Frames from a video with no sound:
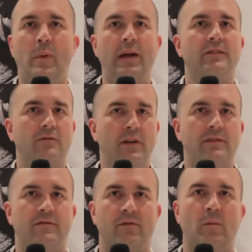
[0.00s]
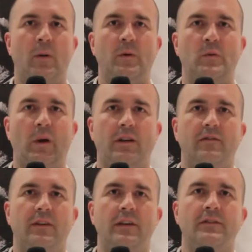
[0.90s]
biggest reason from our
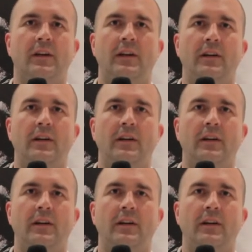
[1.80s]
perspective is